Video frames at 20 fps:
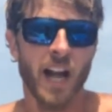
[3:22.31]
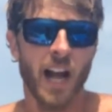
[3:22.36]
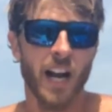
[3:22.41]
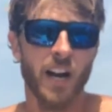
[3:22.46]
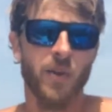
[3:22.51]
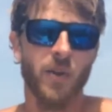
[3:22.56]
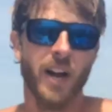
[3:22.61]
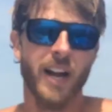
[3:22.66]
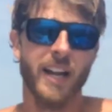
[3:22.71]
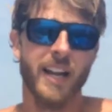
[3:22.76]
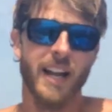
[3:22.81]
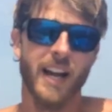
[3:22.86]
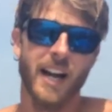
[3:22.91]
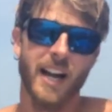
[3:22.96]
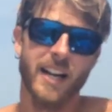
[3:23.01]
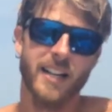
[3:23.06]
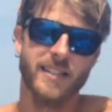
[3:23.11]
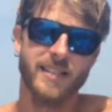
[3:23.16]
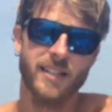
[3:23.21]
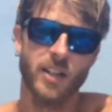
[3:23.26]
Anyway,
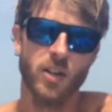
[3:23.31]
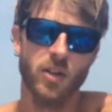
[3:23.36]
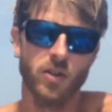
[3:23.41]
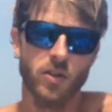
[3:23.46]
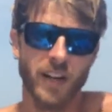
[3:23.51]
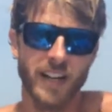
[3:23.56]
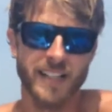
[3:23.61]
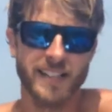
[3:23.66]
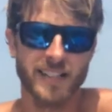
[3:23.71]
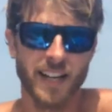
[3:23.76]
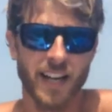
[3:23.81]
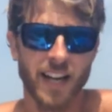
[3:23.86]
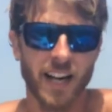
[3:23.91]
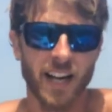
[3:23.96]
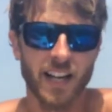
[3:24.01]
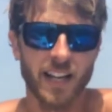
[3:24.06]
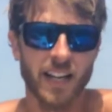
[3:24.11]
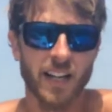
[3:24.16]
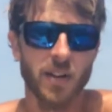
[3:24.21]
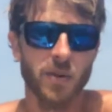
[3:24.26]
still a great site
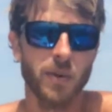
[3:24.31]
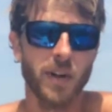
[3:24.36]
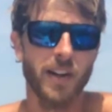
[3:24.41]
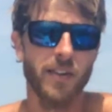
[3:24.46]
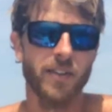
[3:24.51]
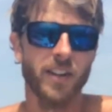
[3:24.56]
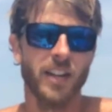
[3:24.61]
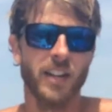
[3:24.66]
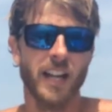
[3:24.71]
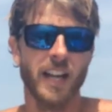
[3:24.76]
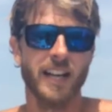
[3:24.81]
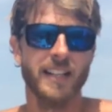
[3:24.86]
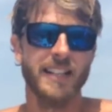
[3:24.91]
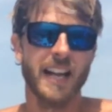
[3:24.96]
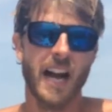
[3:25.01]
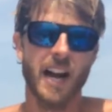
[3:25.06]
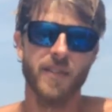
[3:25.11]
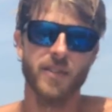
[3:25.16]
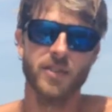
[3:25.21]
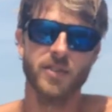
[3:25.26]
out here. We have a lot of
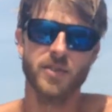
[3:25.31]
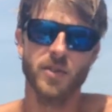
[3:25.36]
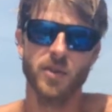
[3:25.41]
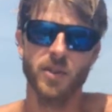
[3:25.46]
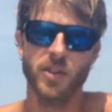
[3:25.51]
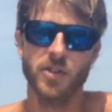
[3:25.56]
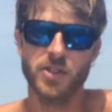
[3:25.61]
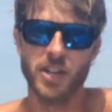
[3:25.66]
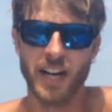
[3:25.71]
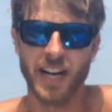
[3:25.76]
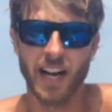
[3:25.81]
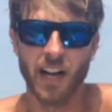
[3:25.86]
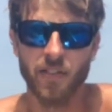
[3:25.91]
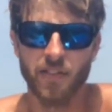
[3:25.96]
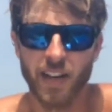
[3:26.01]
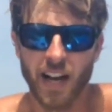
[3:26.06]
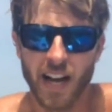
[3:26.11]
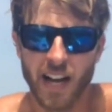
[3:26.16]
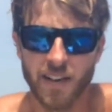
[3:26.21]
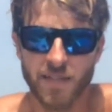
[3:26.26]
divers doing their
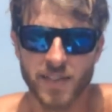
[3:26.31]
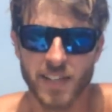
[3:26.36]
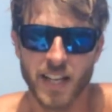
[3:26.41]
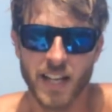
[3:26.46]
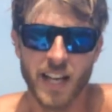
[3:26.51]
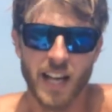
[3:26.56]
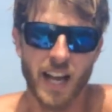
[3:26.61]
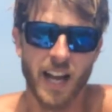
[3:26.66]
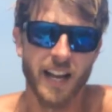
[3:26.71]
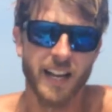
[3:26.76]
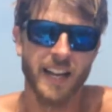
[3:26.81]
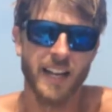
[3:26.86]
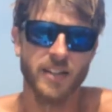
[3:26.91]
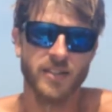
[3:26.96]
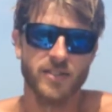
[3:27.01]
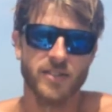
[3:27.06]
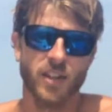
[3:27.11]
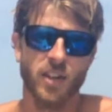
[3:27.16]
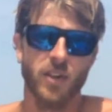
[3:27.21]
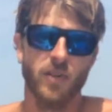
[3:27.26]
checkout dives and
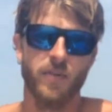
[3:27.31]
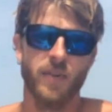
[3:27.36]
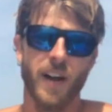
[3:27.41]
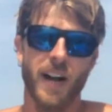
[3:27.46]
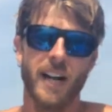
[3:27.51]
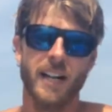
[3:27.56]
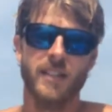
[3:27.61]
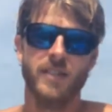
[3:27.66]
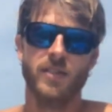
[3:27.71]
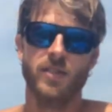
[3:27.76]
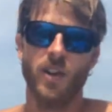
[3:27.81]
getting certified.